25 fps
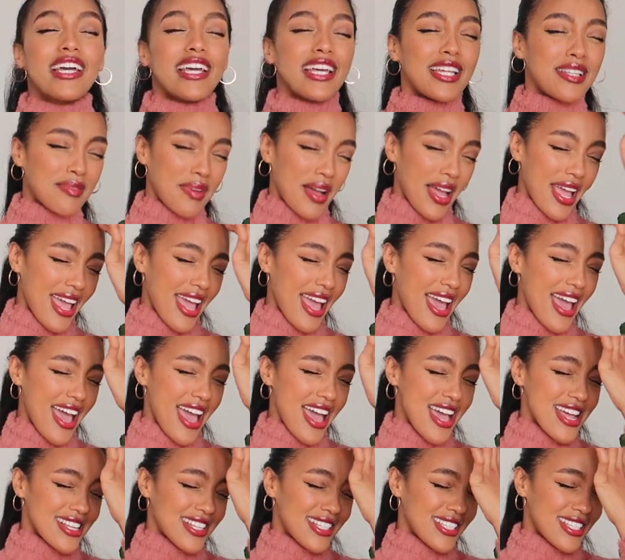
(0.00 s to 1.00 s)
In my
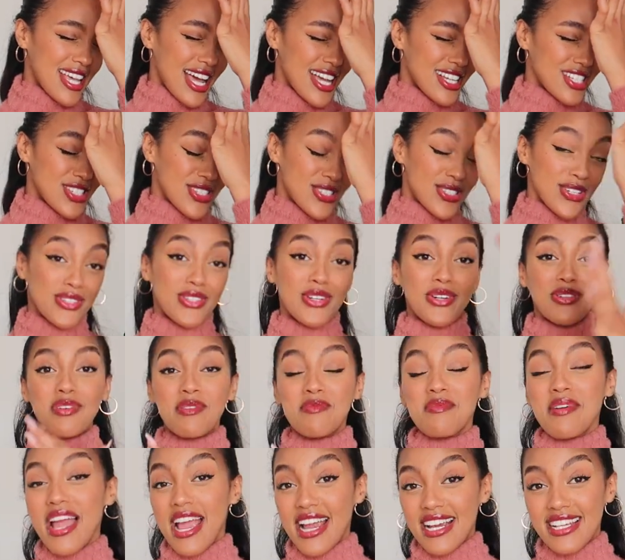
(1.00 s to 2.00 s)
head, I just don't know if
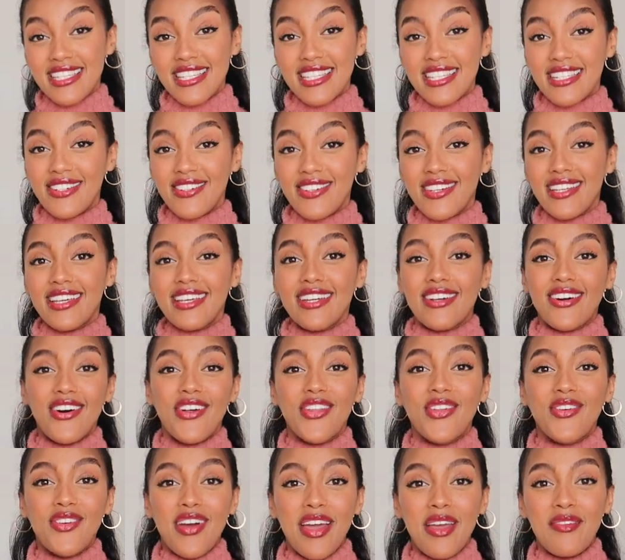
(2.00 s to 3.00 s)
I'm executing it
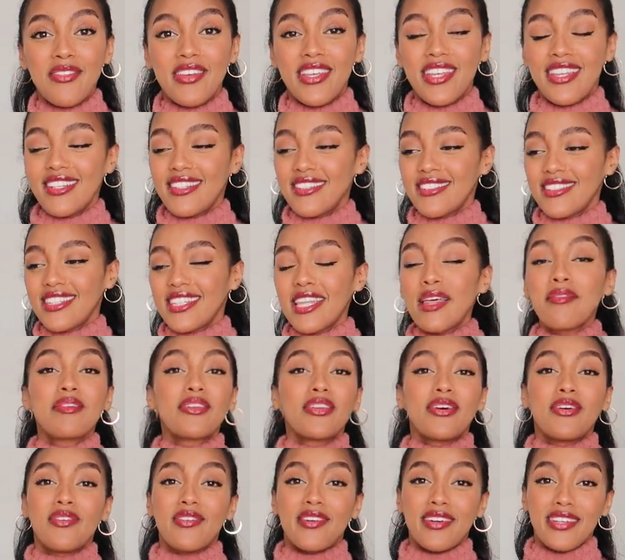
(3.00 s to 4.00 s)
all the way, but let
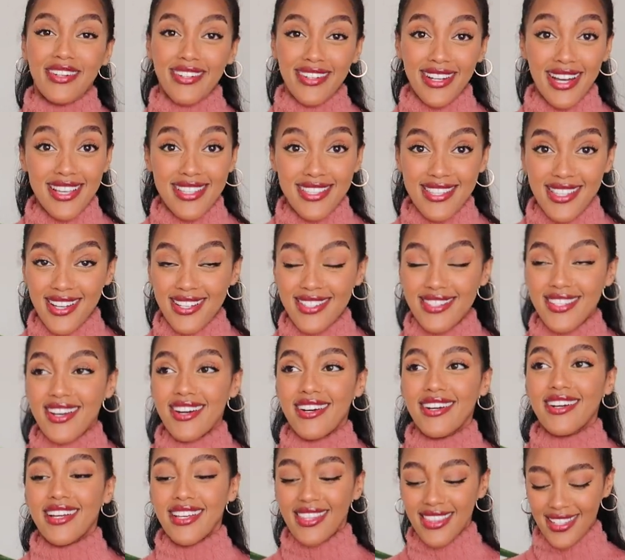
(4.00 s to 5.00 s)
me know what your guys' thoughts
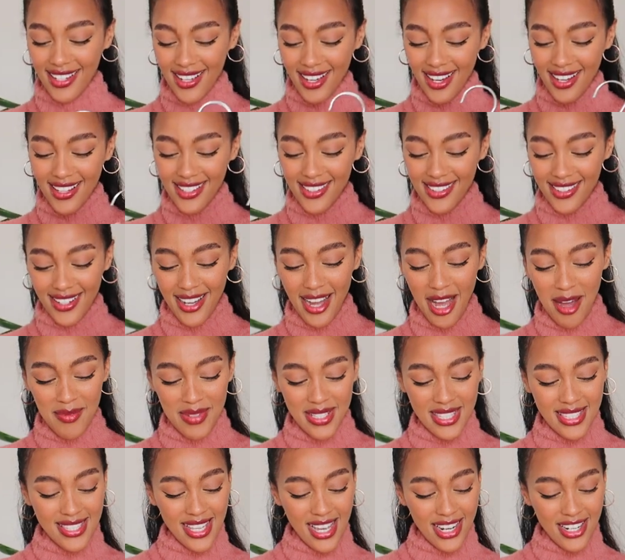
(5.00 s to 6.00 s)
are in the
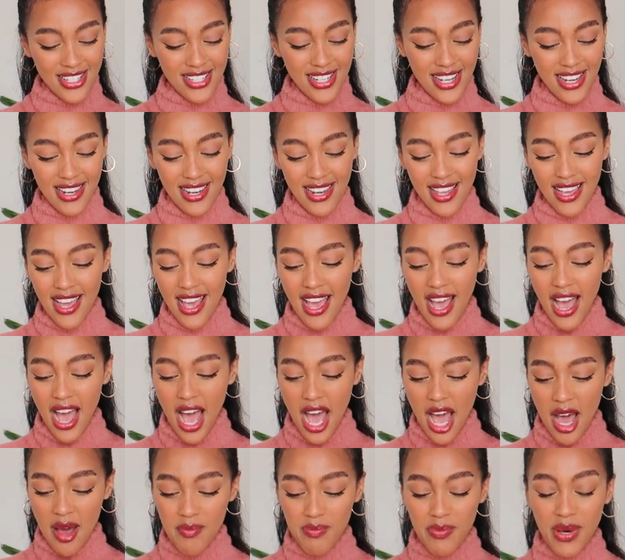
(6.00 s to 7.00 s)
comment section.
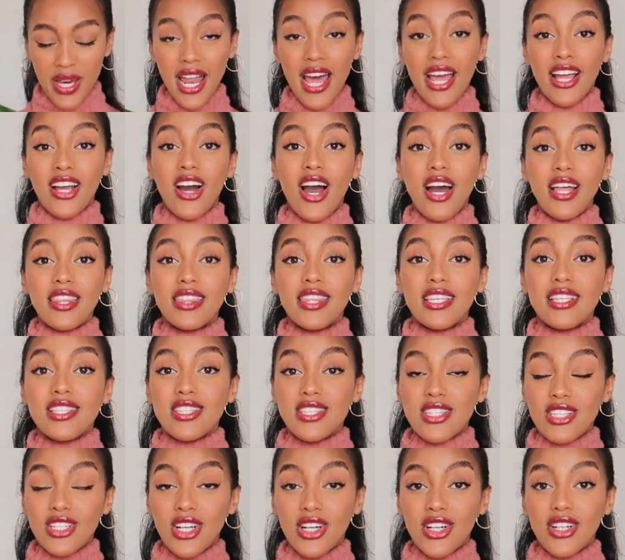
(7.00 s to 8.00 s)
But I got
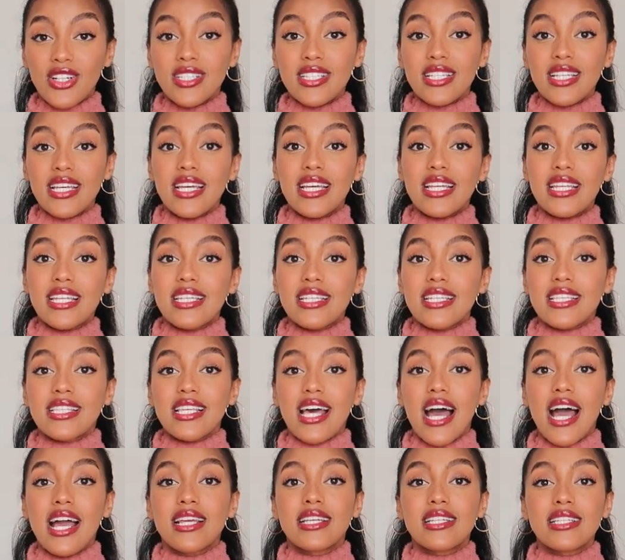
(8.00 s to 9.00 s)
this skirt in a
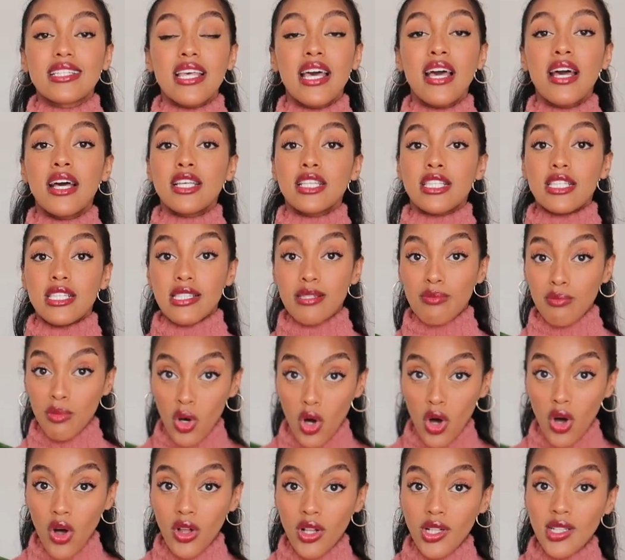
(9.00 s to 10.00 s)
size
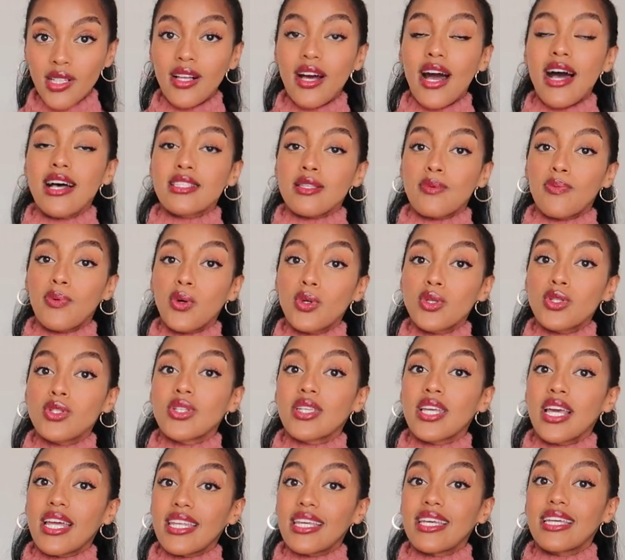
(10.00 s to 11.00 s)
small as opposed
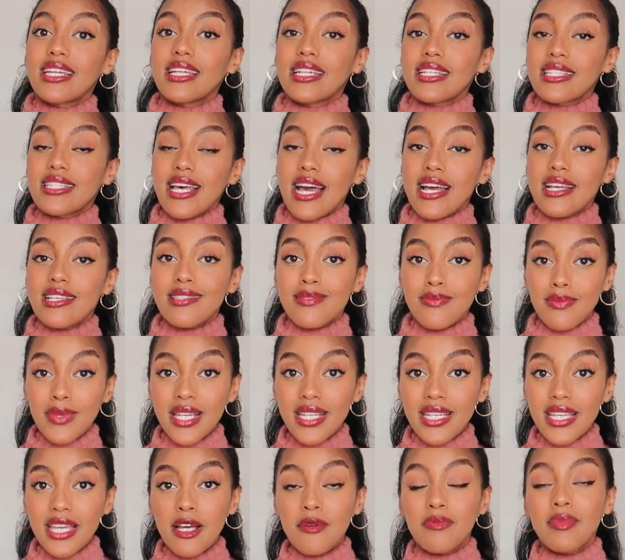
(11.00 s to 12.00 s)
to getting it in a size
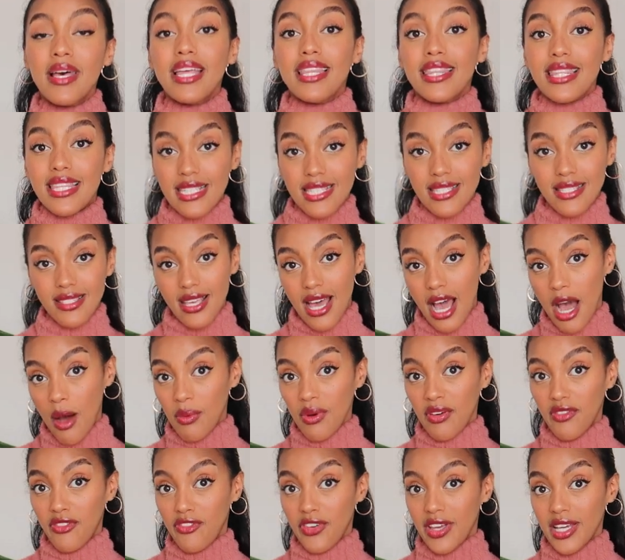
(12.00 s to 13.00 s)
medium, and this is
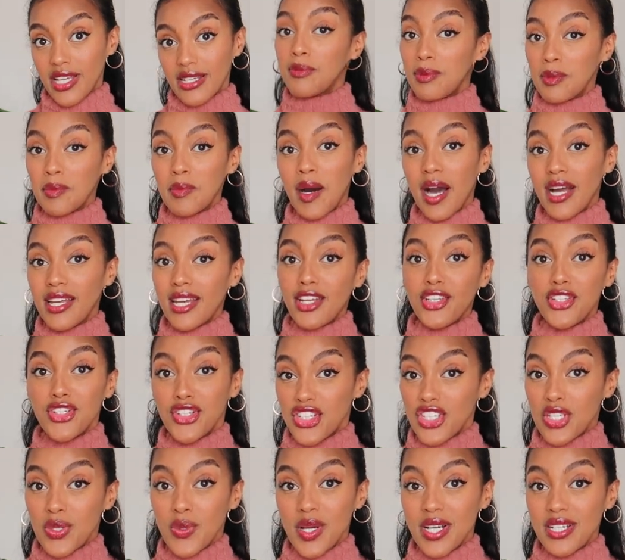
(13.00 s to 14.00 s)
how it fit. Keep in mind, I
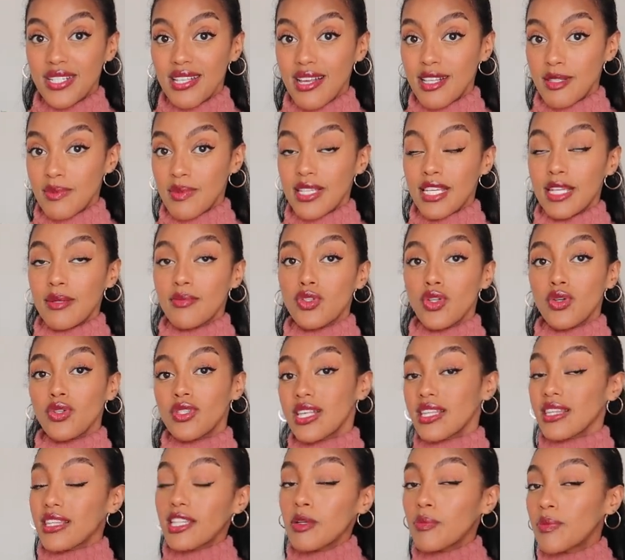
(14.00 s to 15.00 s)
usually wear a size medium, so
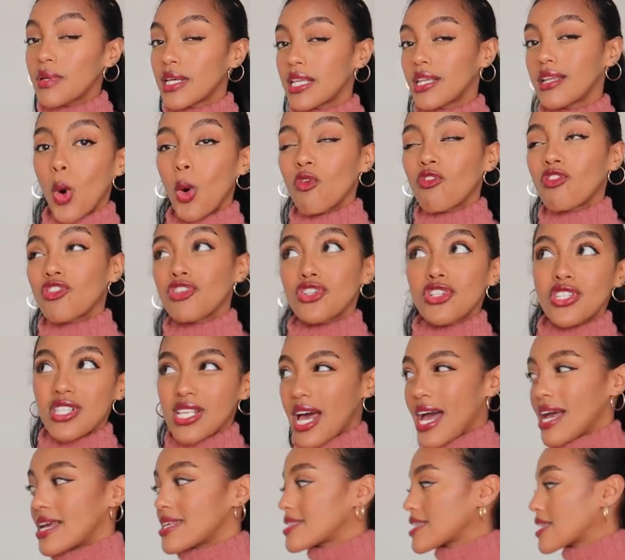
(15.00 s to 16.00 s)
it's a little bit
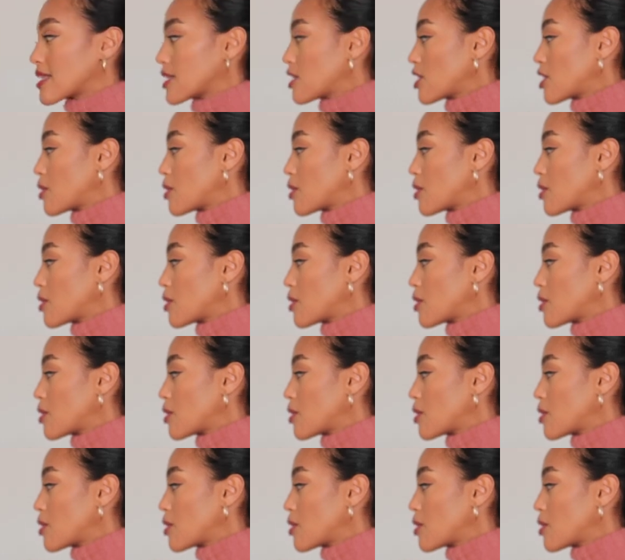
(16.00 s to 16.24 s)
oversized